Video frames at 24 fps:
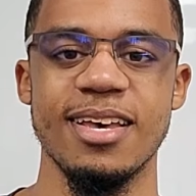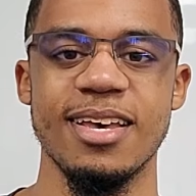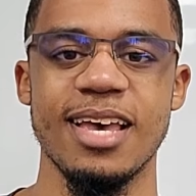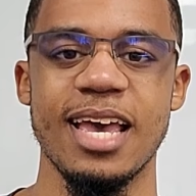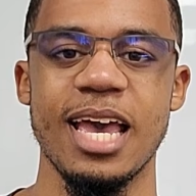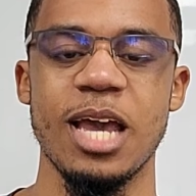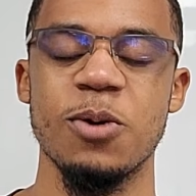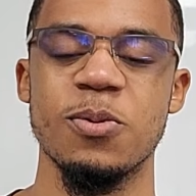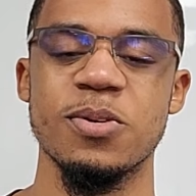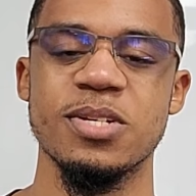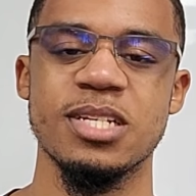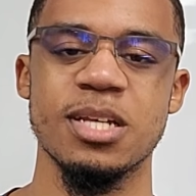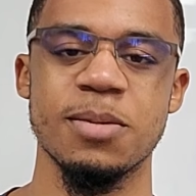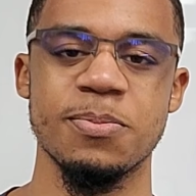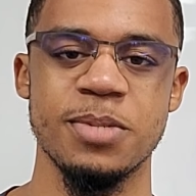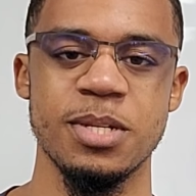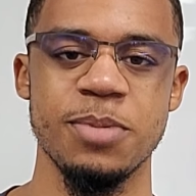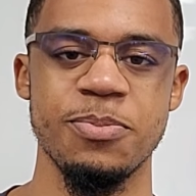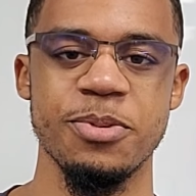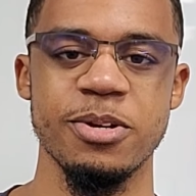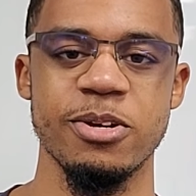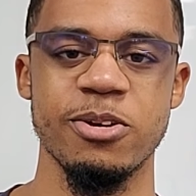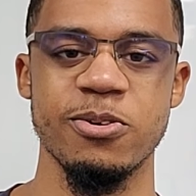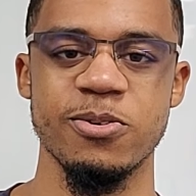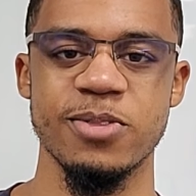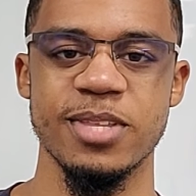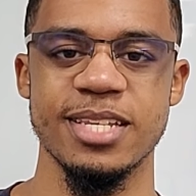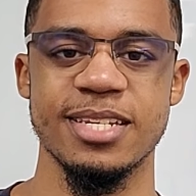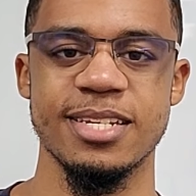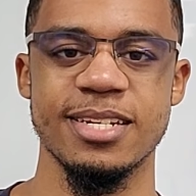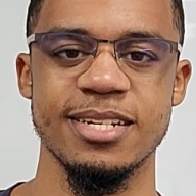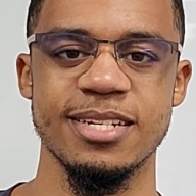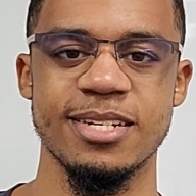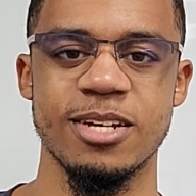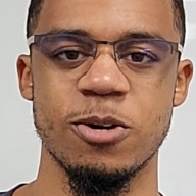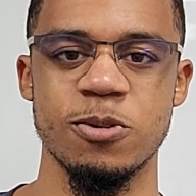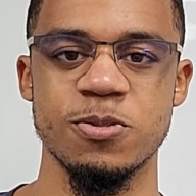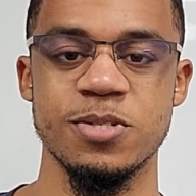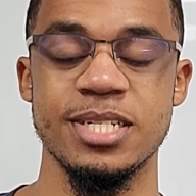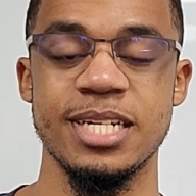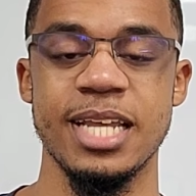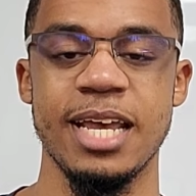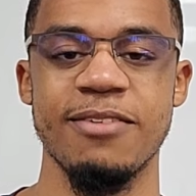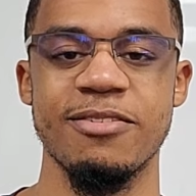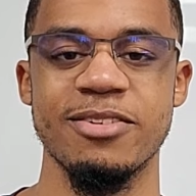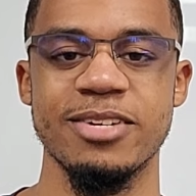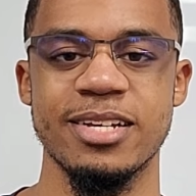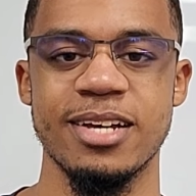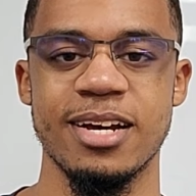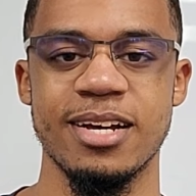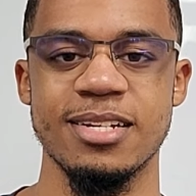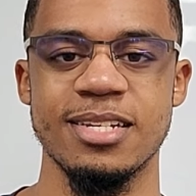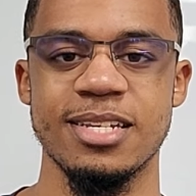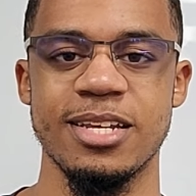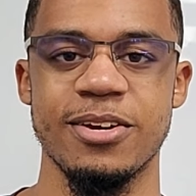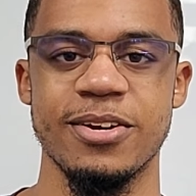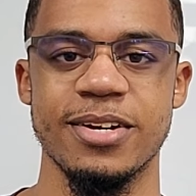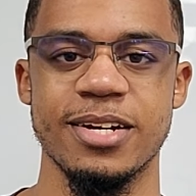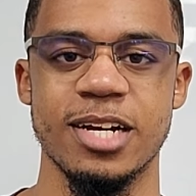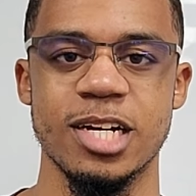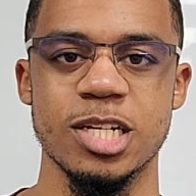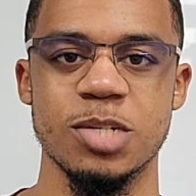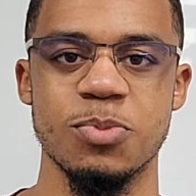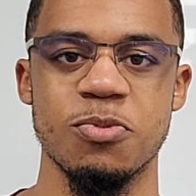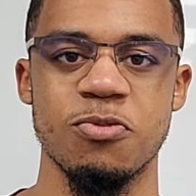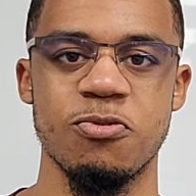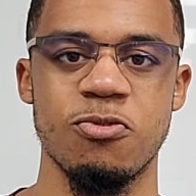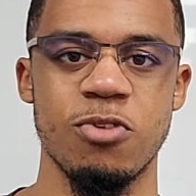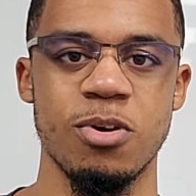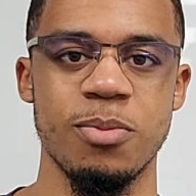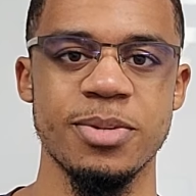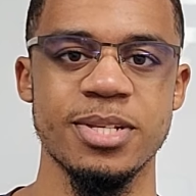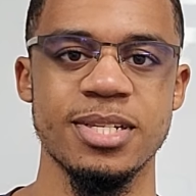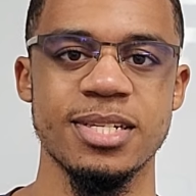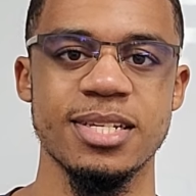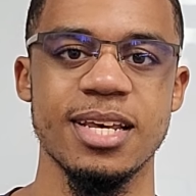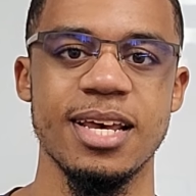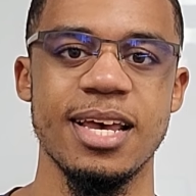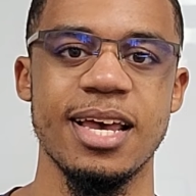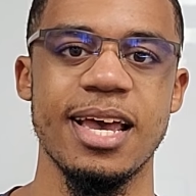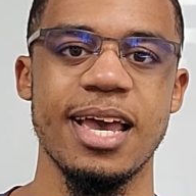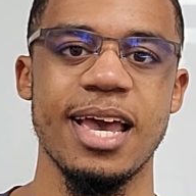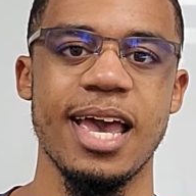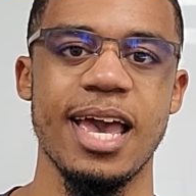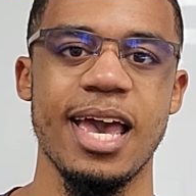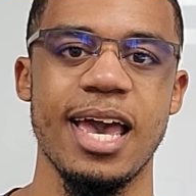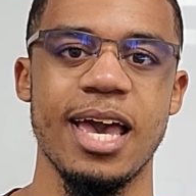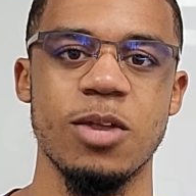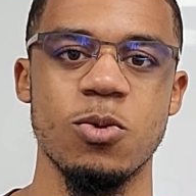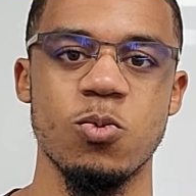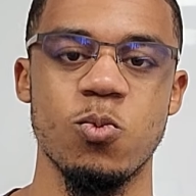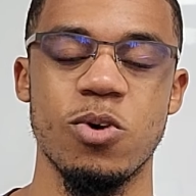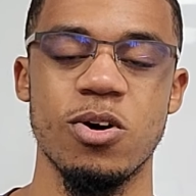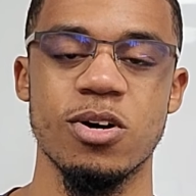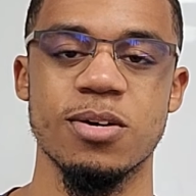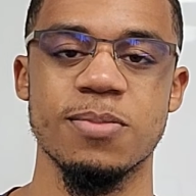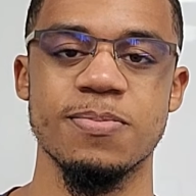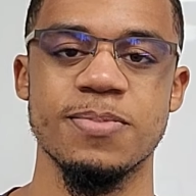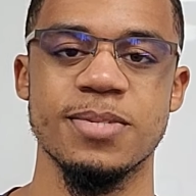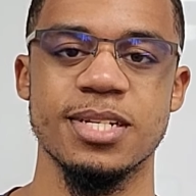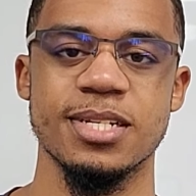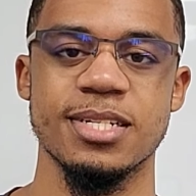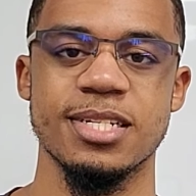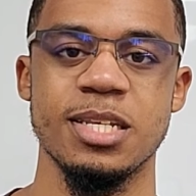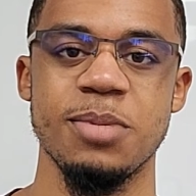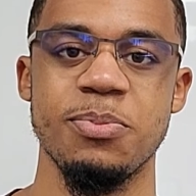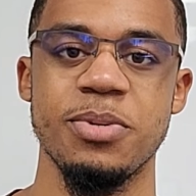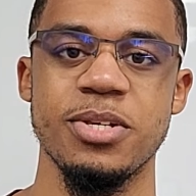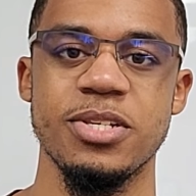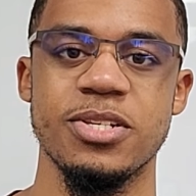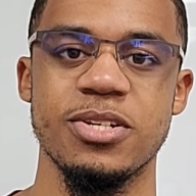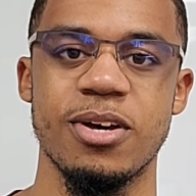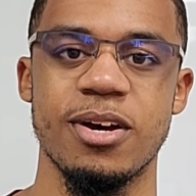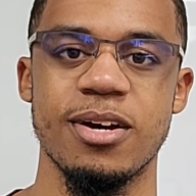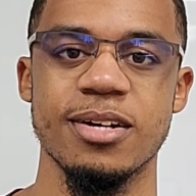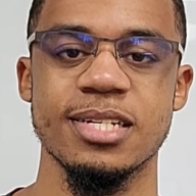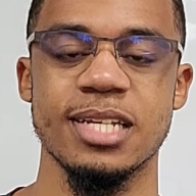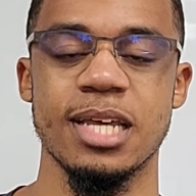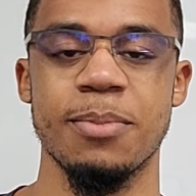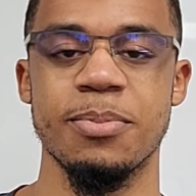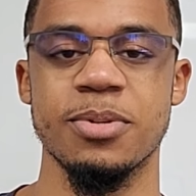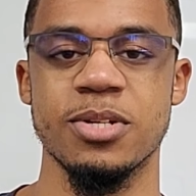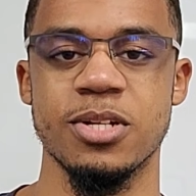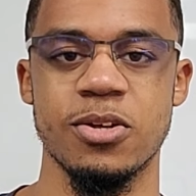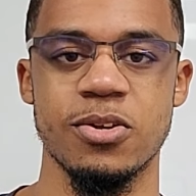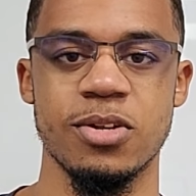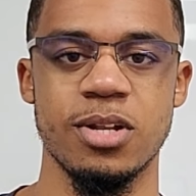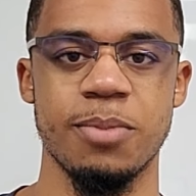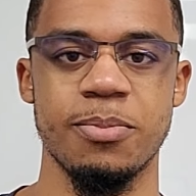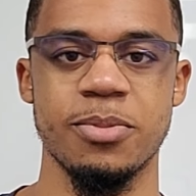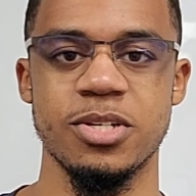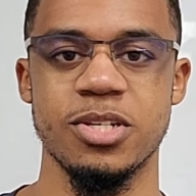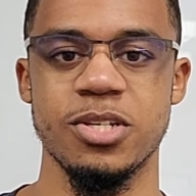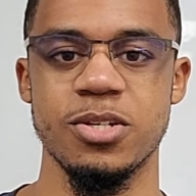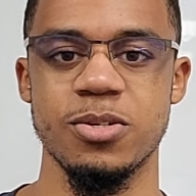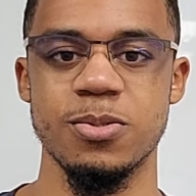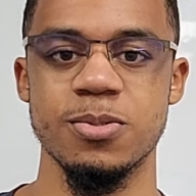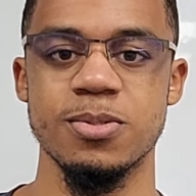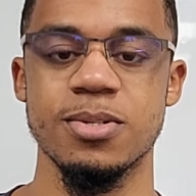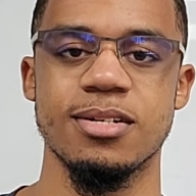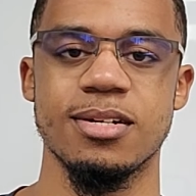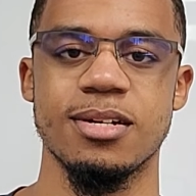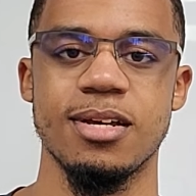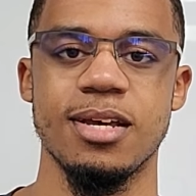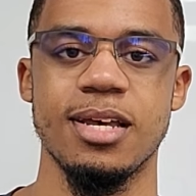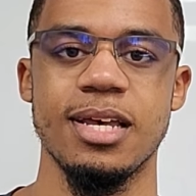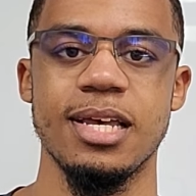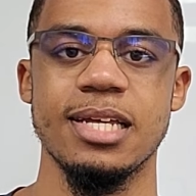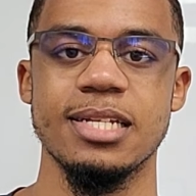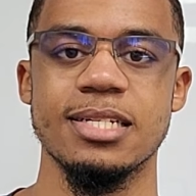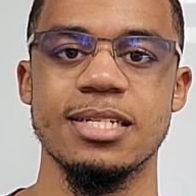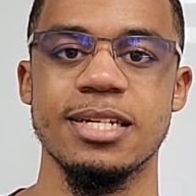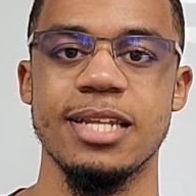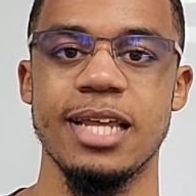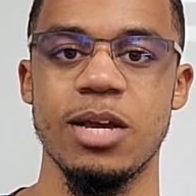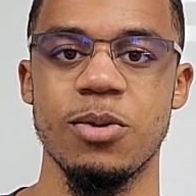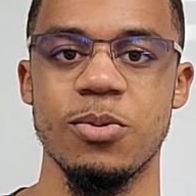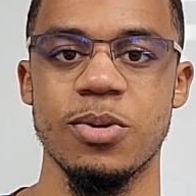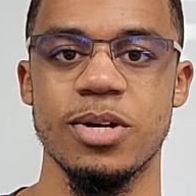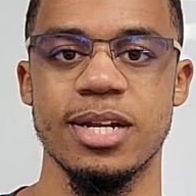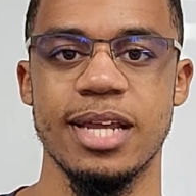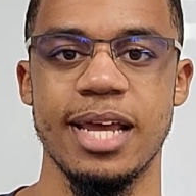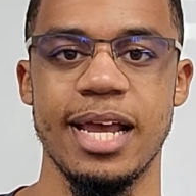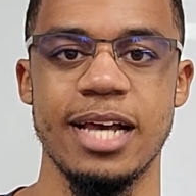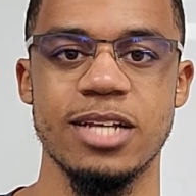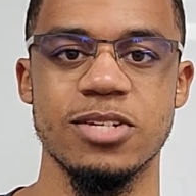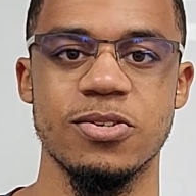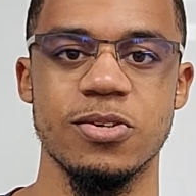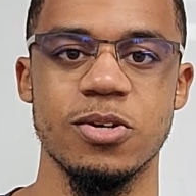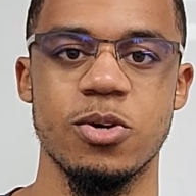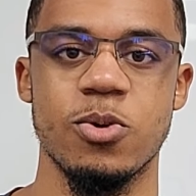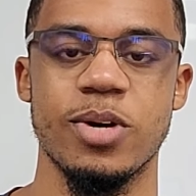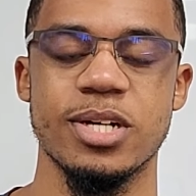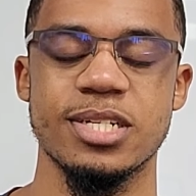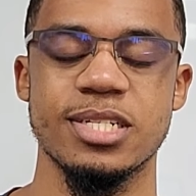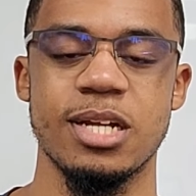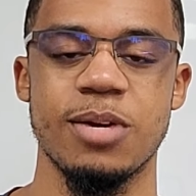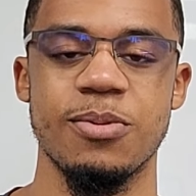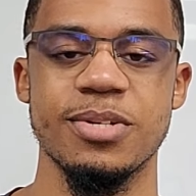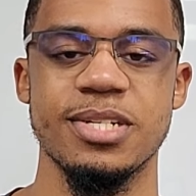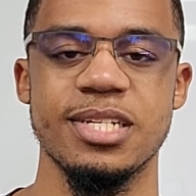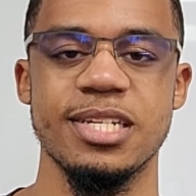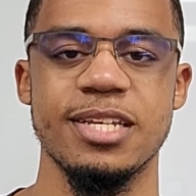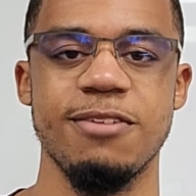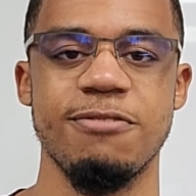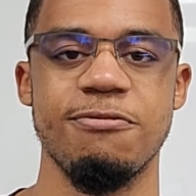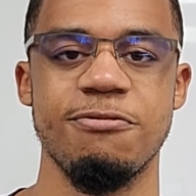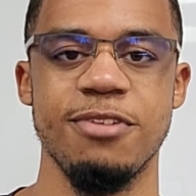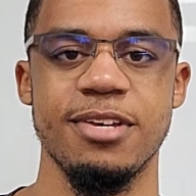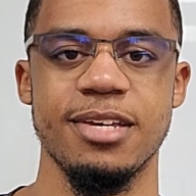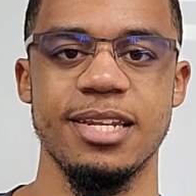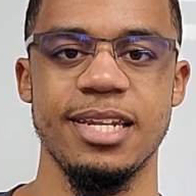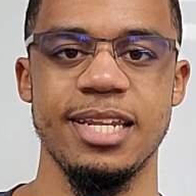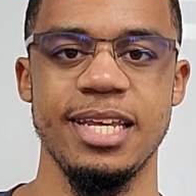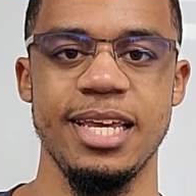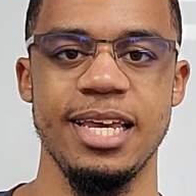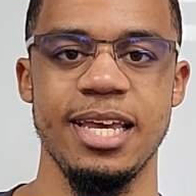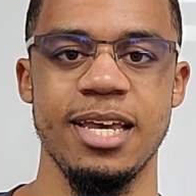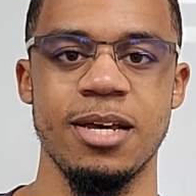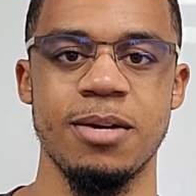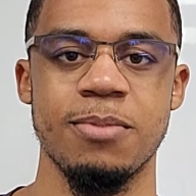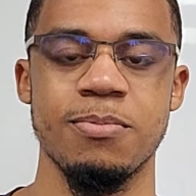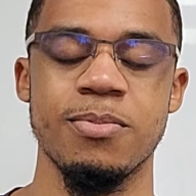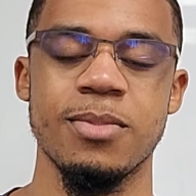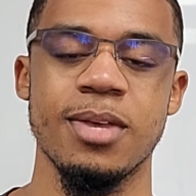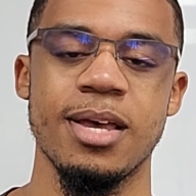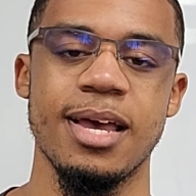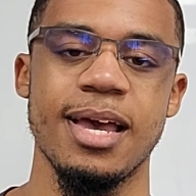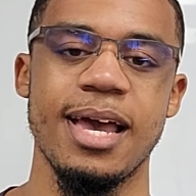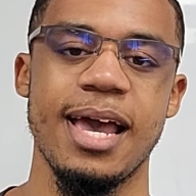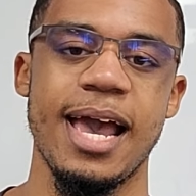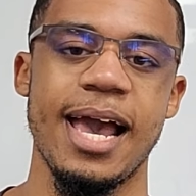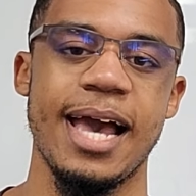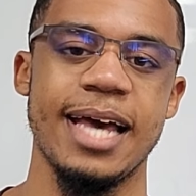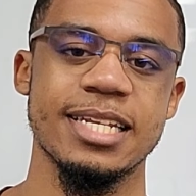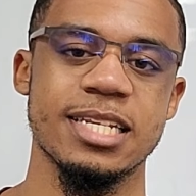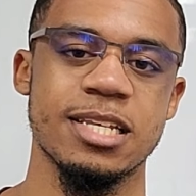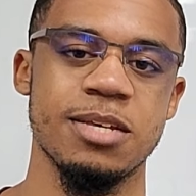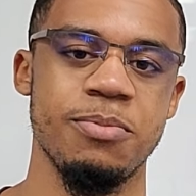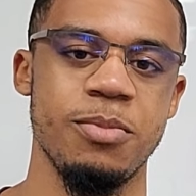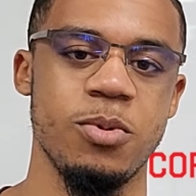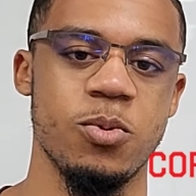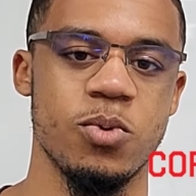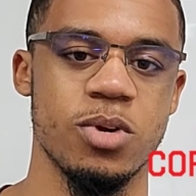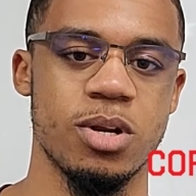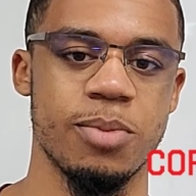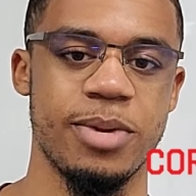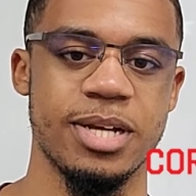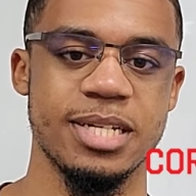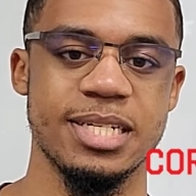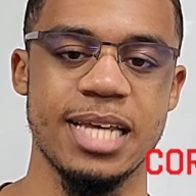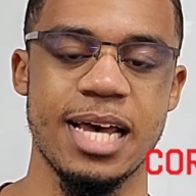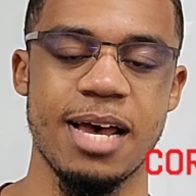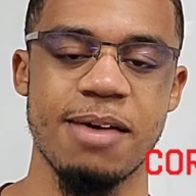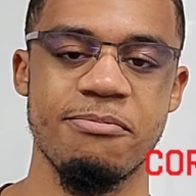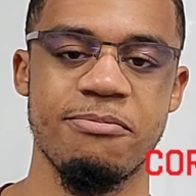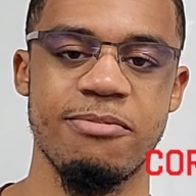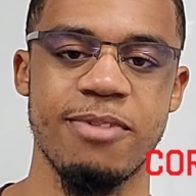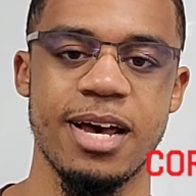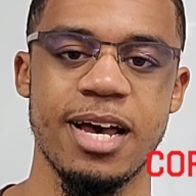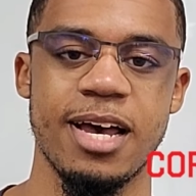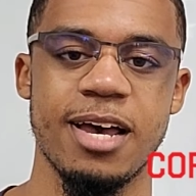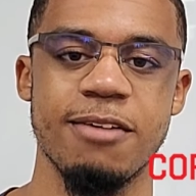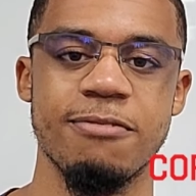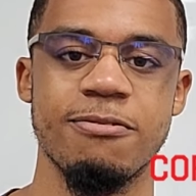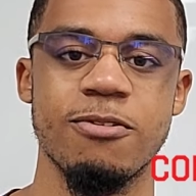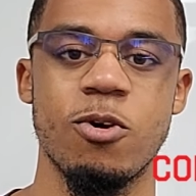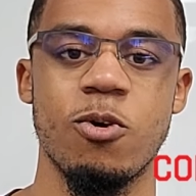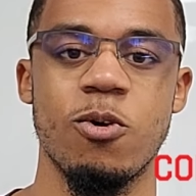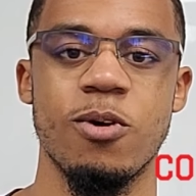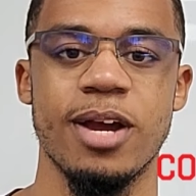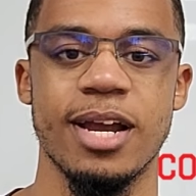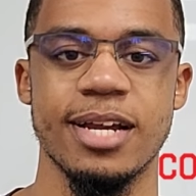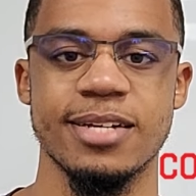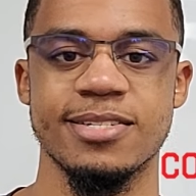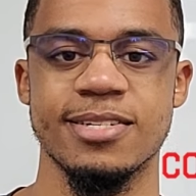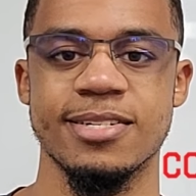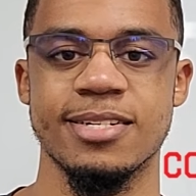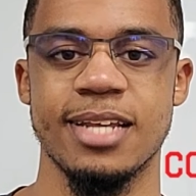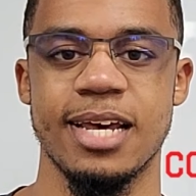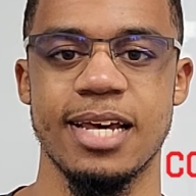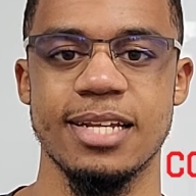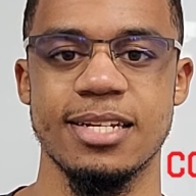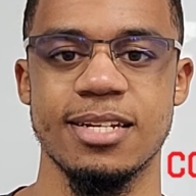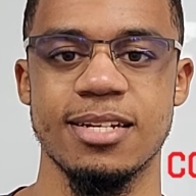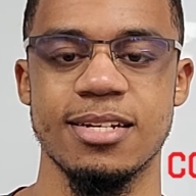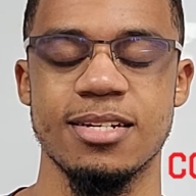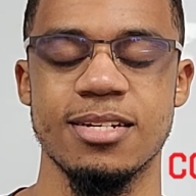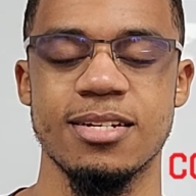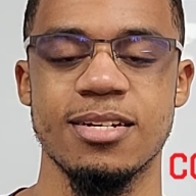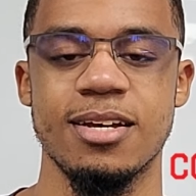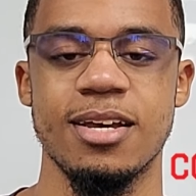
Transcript: Hey, what's up, CP Crew? This is Coach David Cuts here at Cuts Performance, and welcome to CP Talks episode number 2. Today we're going to answer a question I received via DM asking me what are my top 5 core exercises.